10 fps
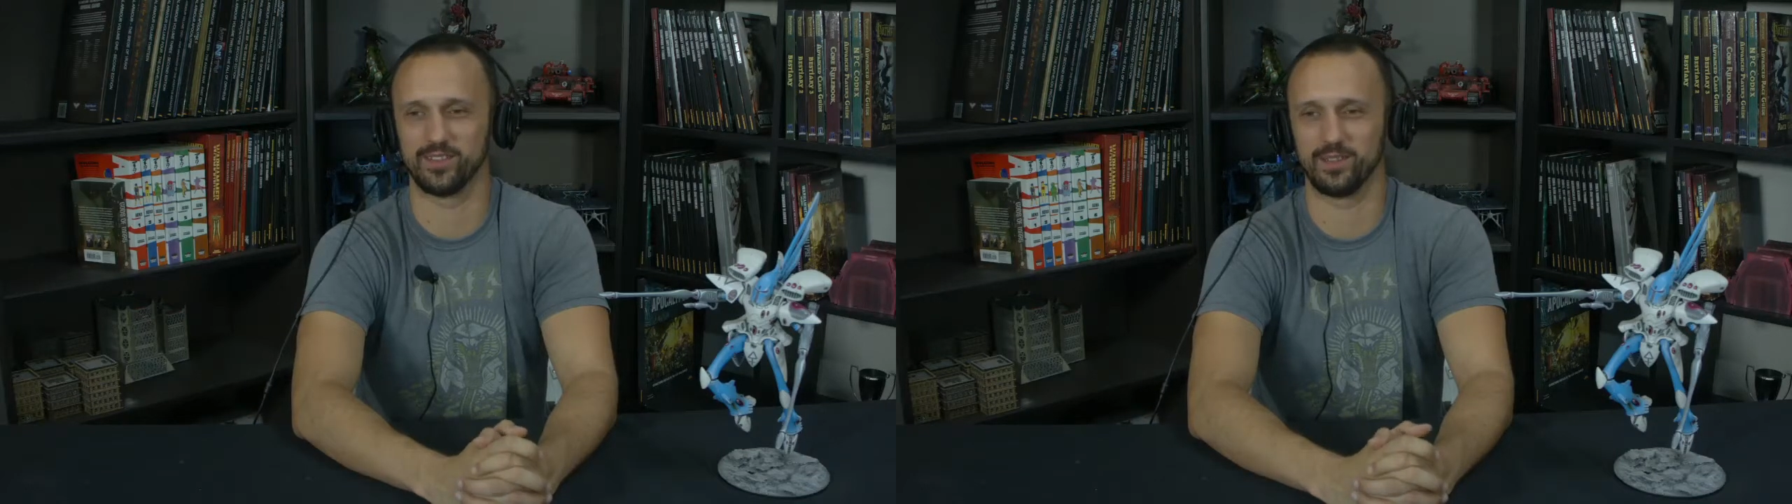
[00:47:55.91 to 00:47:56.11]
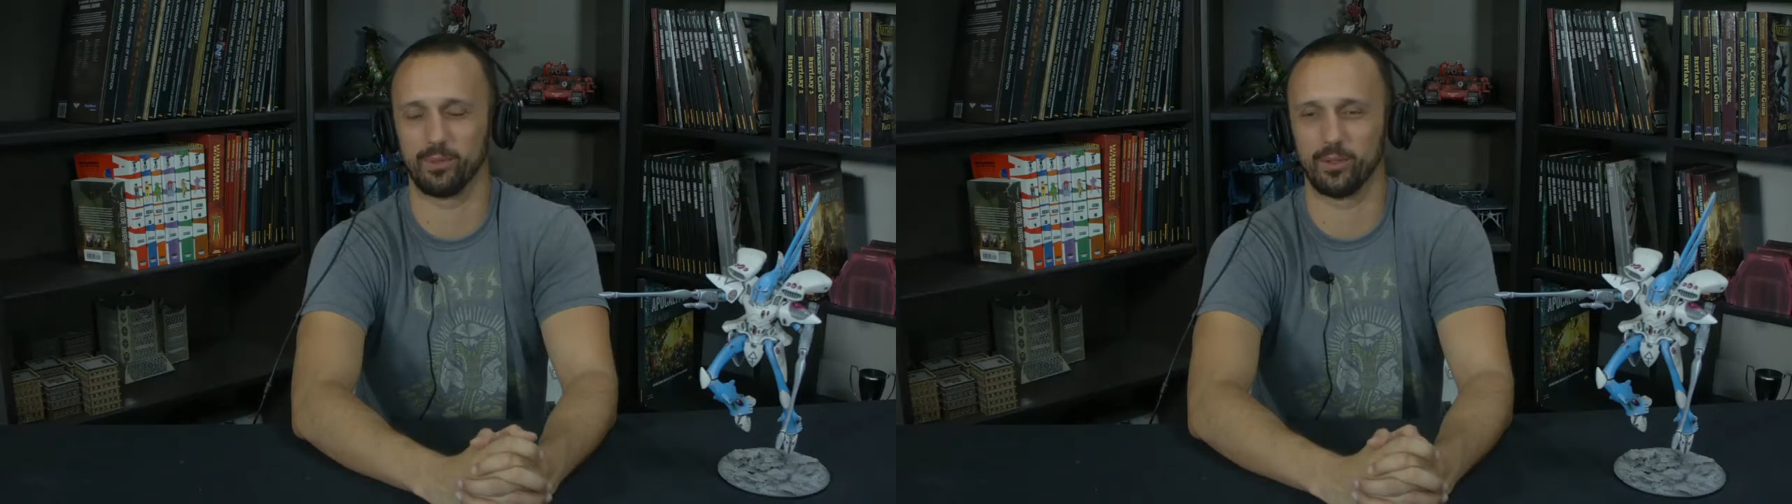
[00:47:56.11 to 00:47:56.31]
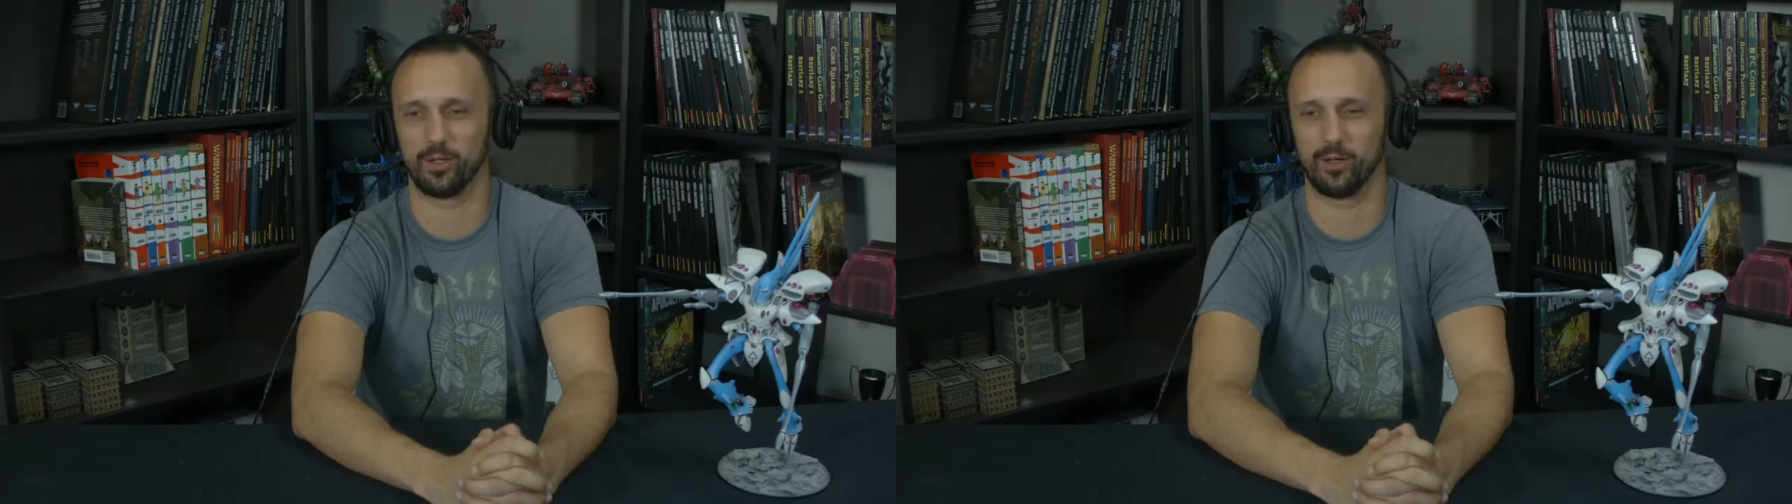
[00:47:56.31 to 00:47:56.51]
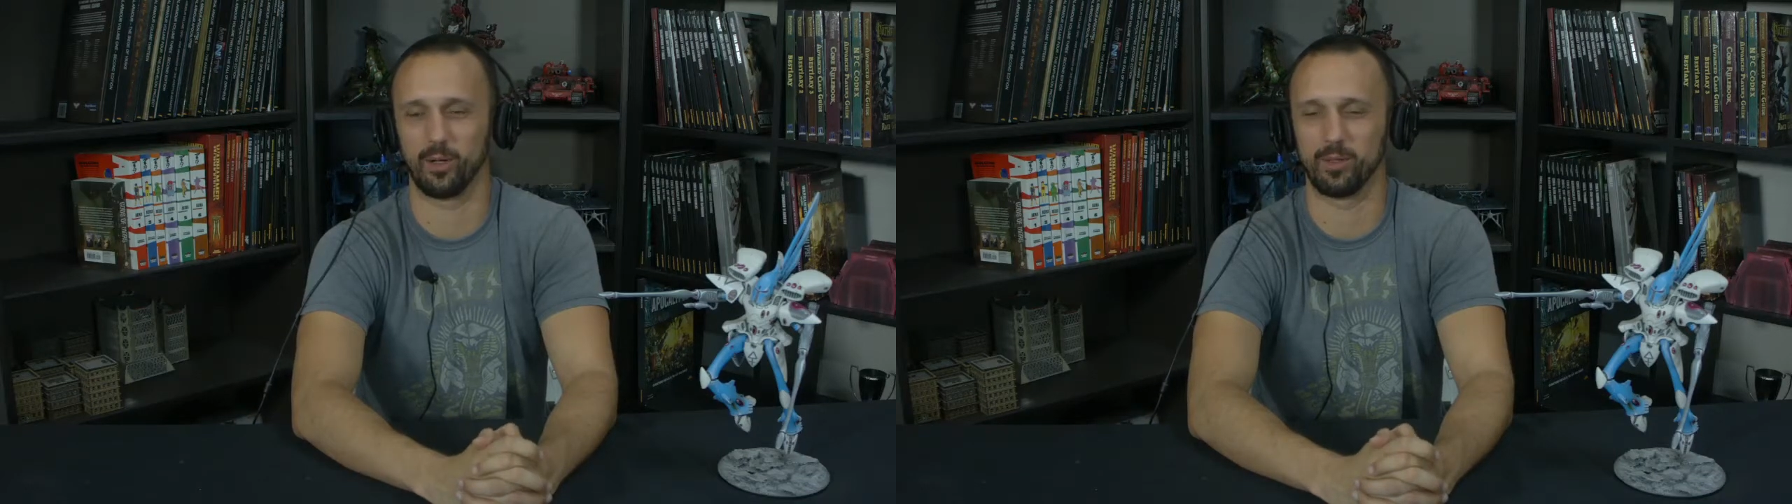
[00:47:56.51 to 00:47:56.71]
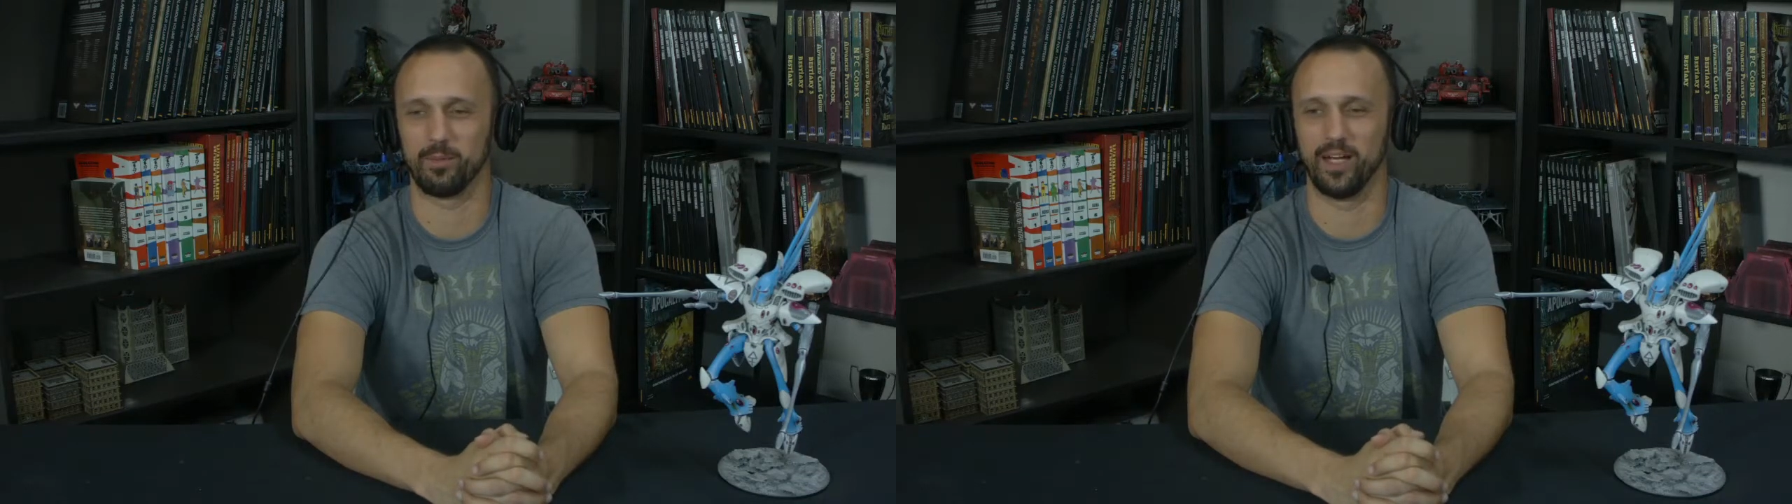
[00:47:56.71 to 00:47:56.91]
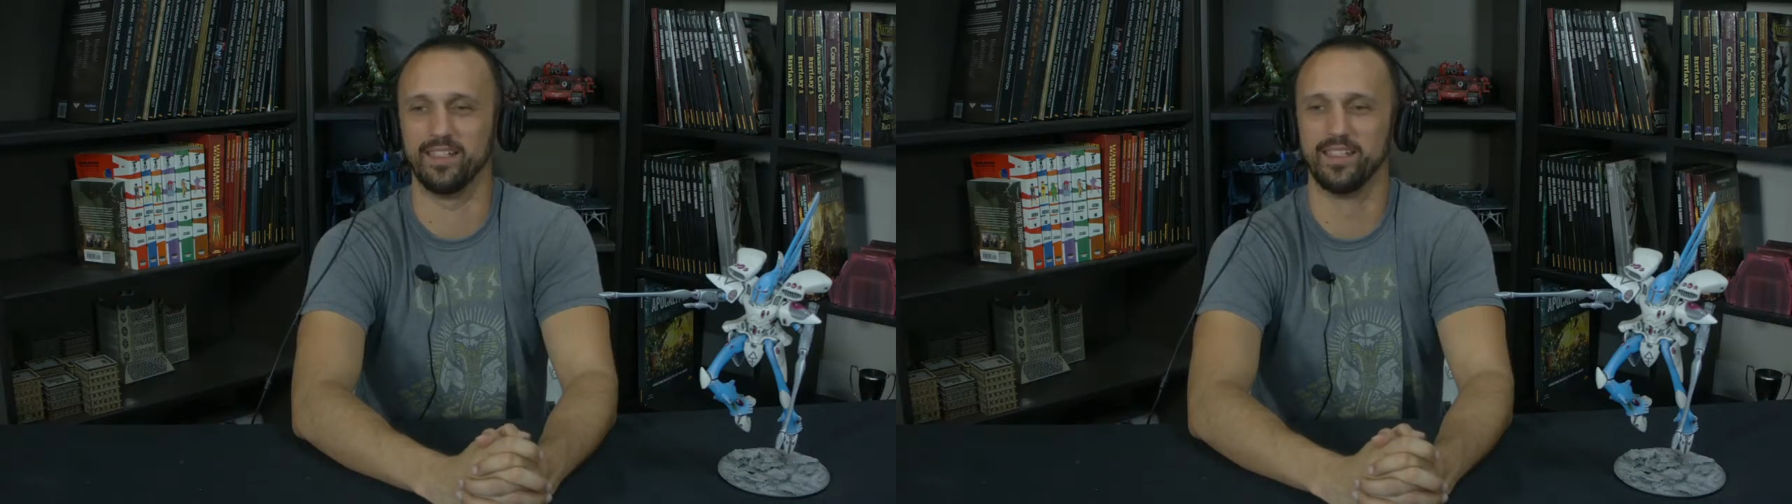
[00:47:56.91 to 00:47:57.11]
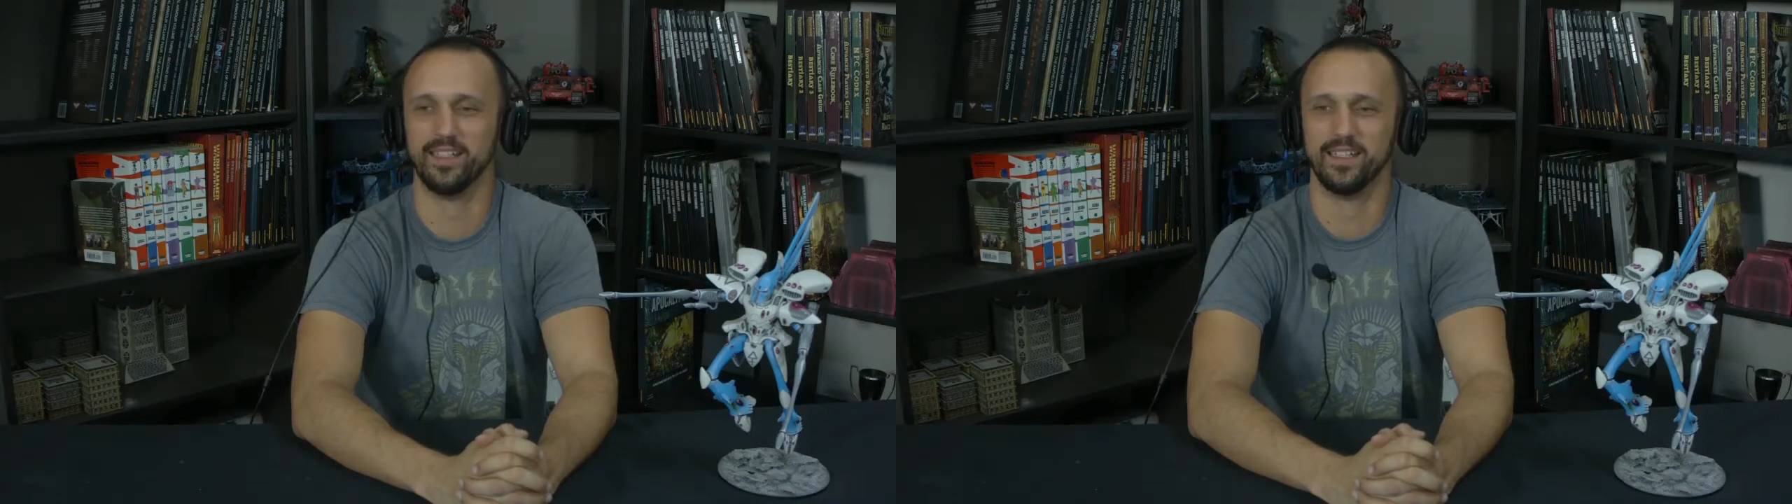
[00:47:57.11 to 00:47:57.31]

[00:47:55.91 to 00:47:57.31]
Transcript: Imperial Guard army. But